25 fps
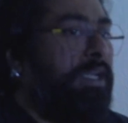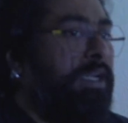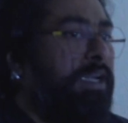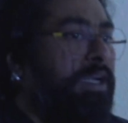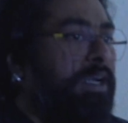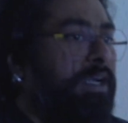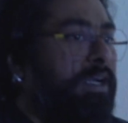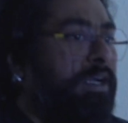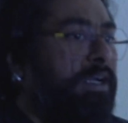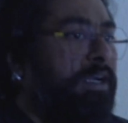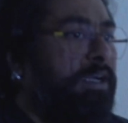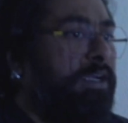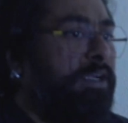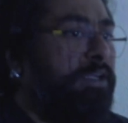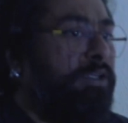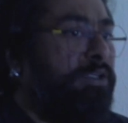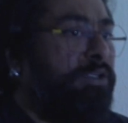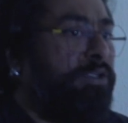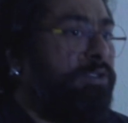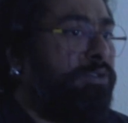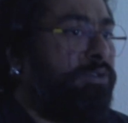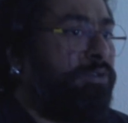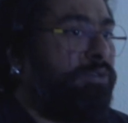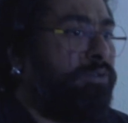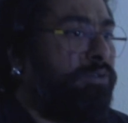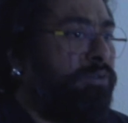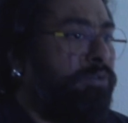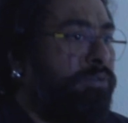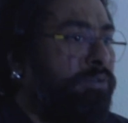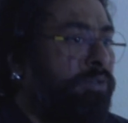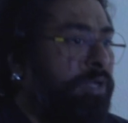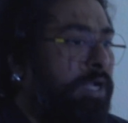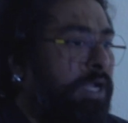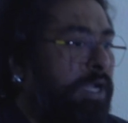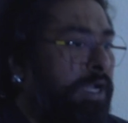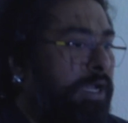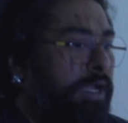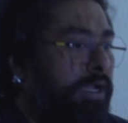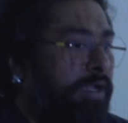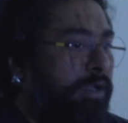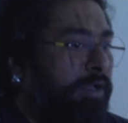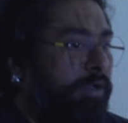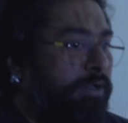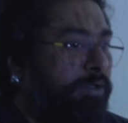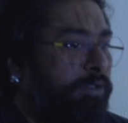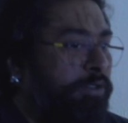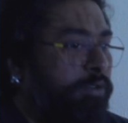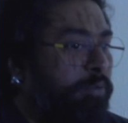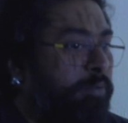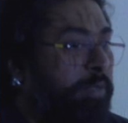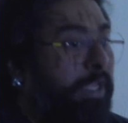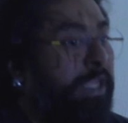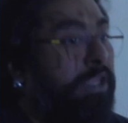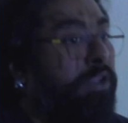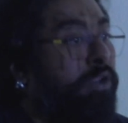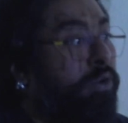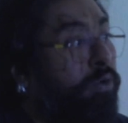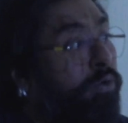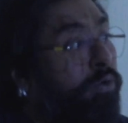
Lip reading: to make you